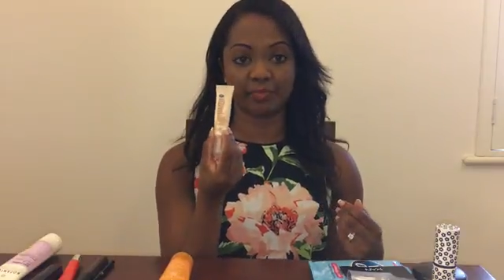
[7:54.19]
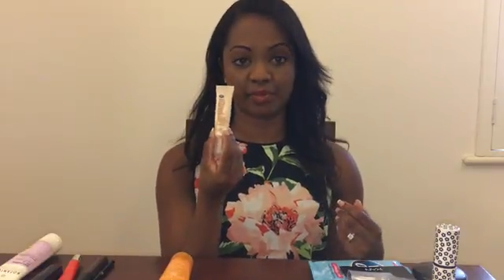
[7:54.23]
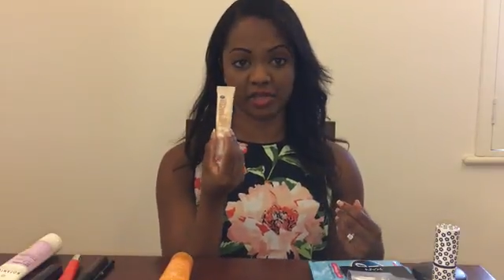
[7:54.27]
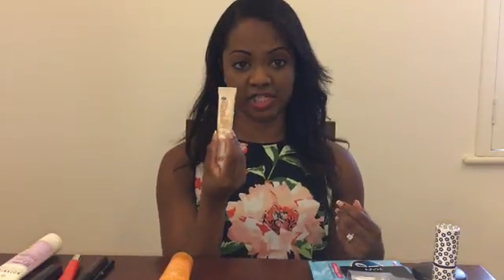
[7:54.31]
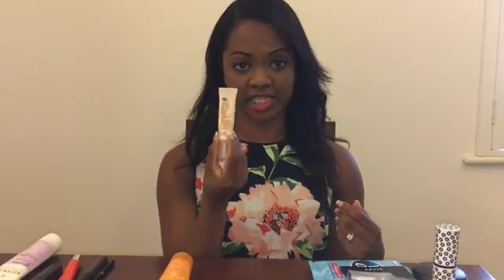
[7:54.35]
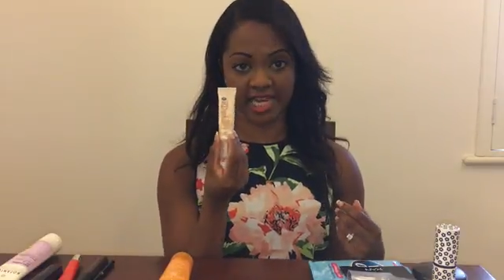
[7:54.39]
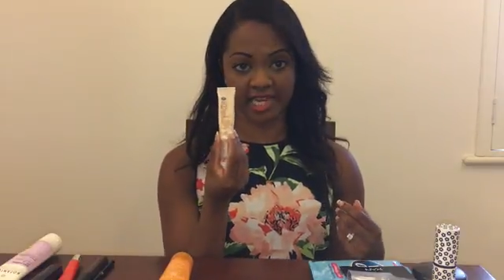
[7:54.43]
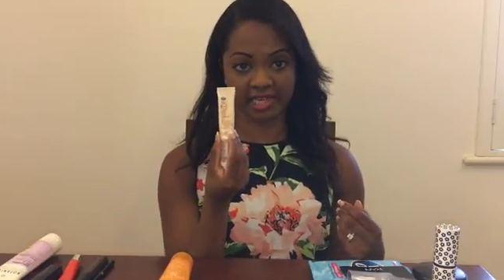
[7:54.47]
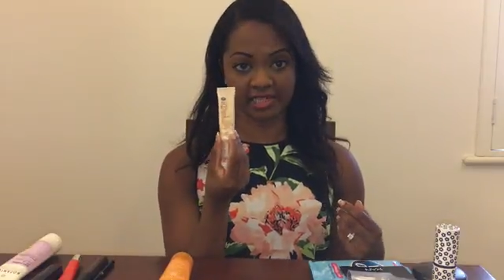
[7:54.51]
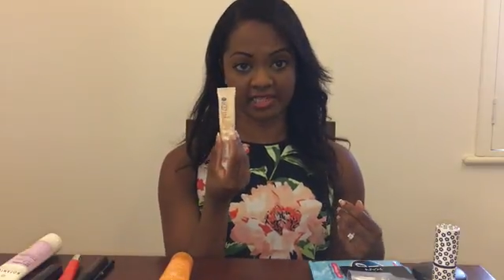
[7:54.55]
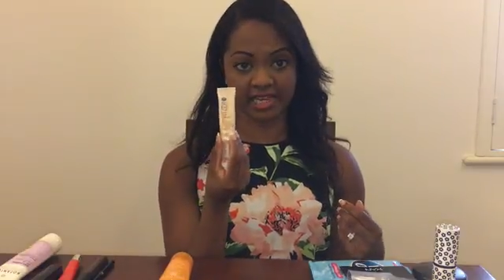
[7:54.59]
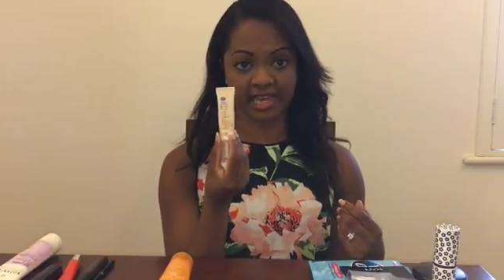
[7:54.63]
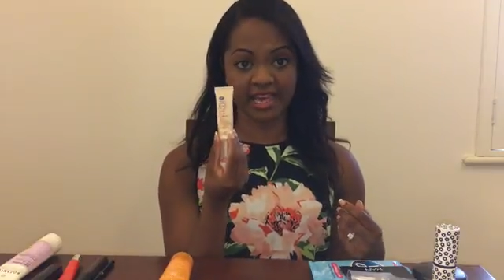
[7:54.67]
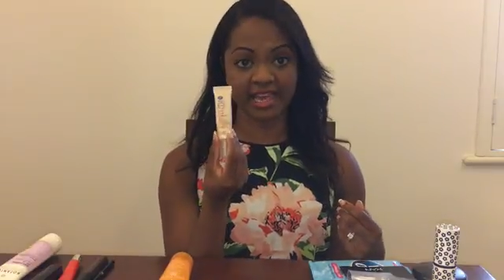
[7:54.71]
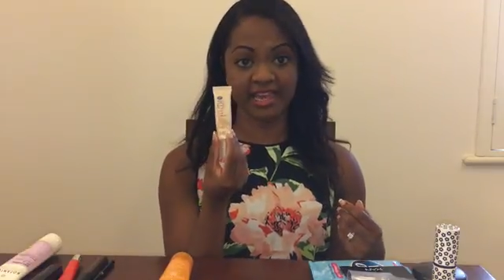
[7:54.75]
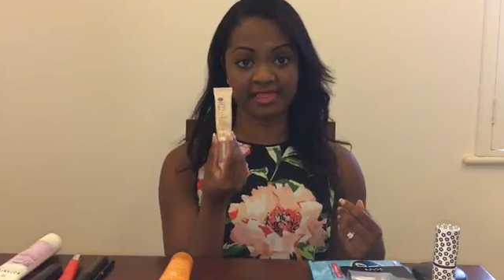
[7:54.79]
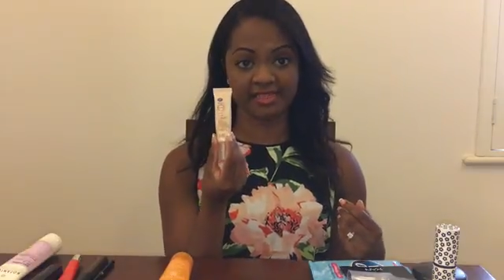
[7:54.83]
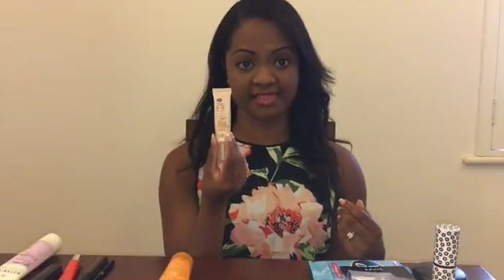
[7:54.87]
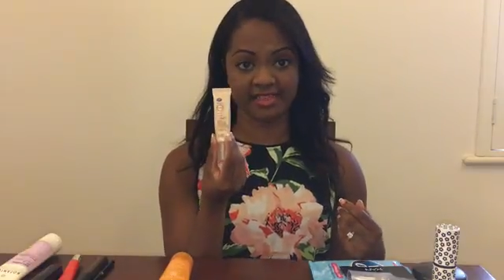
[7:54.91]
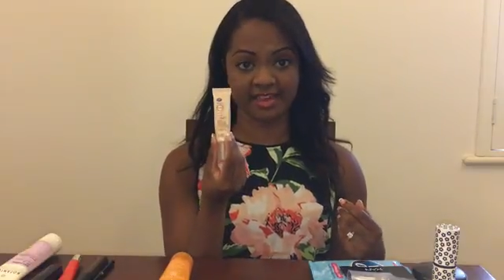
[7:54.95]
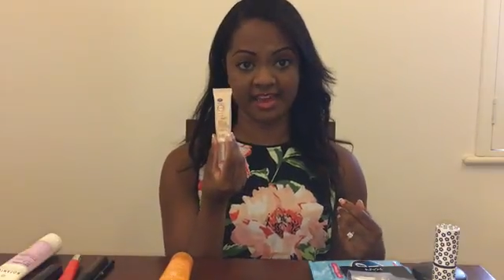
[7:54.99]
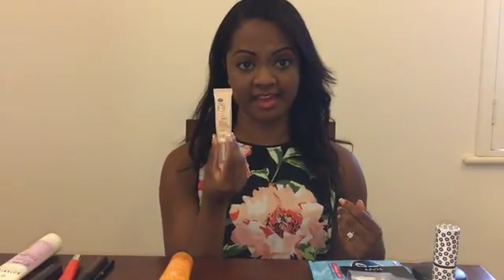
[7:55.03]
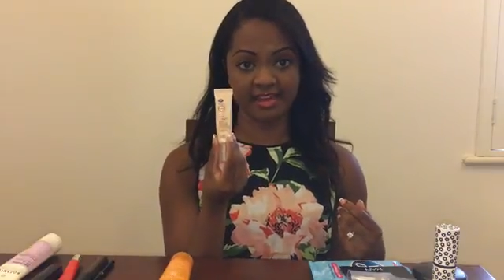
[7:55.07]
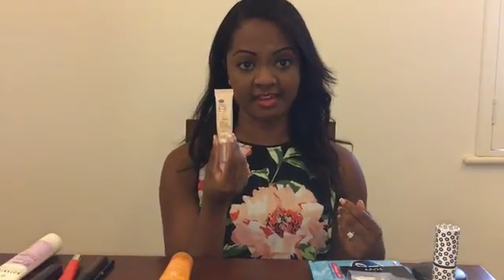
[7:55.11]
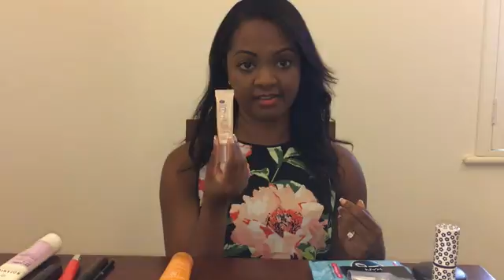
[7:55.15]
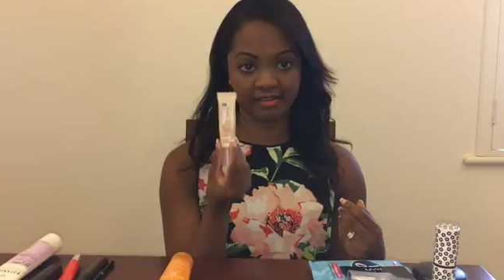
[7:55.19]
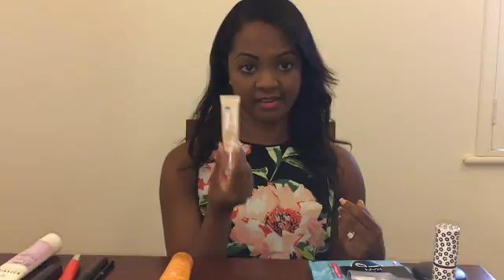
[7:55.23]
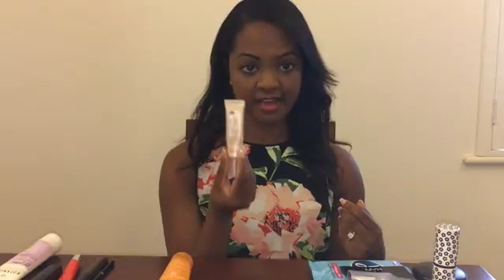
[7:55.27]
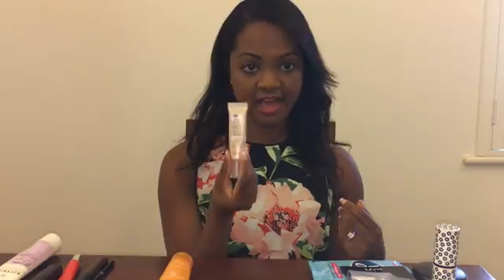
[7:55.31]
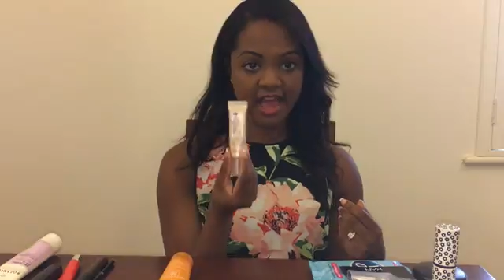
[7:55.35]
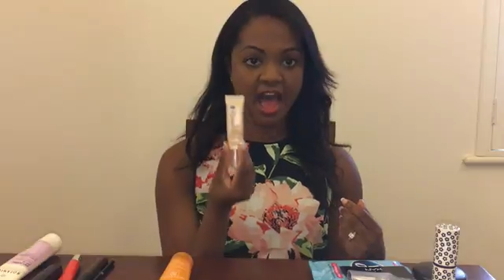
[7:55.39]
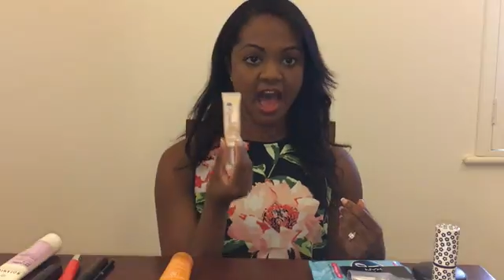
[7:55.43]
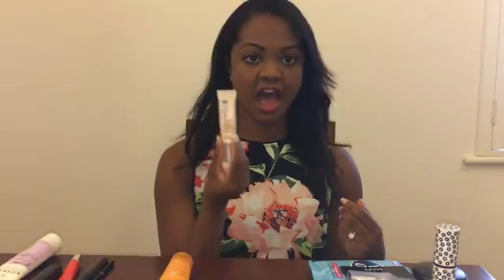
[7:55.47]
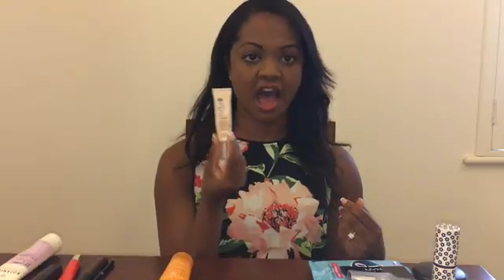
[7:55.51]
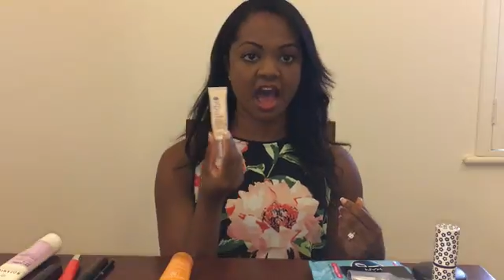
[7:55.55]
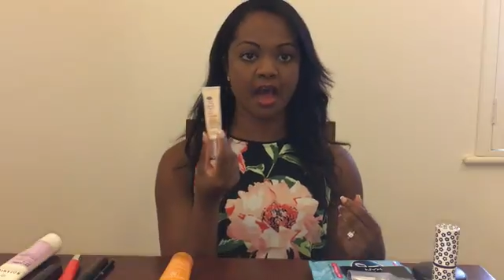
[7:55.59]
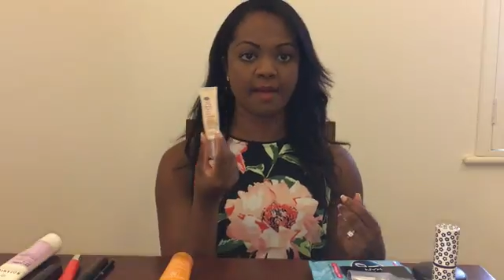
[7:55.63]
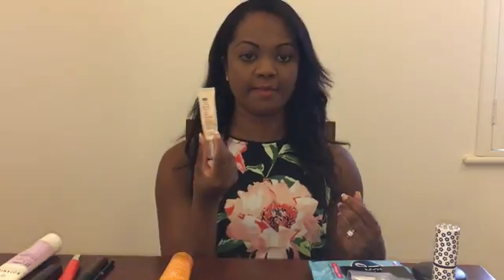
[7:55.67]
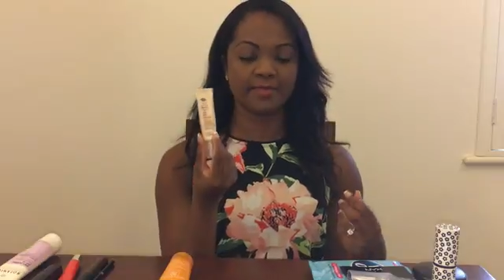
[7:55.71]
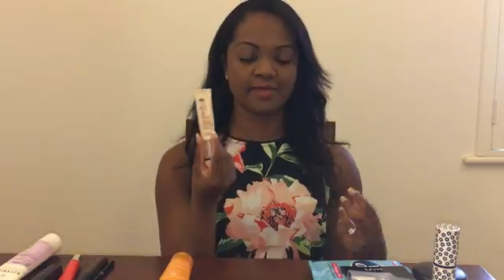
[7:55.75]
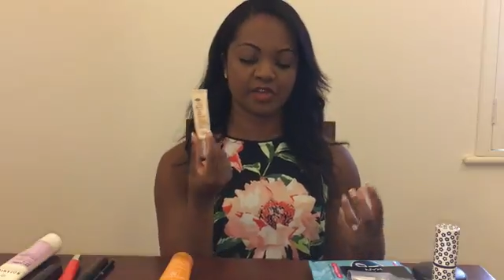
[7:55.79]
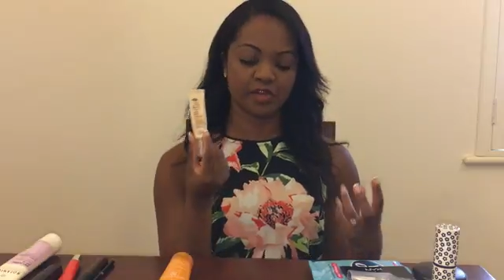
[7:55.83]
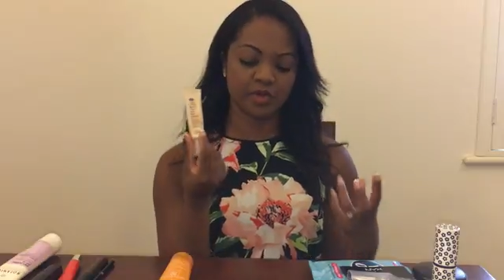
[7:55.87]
protector in there.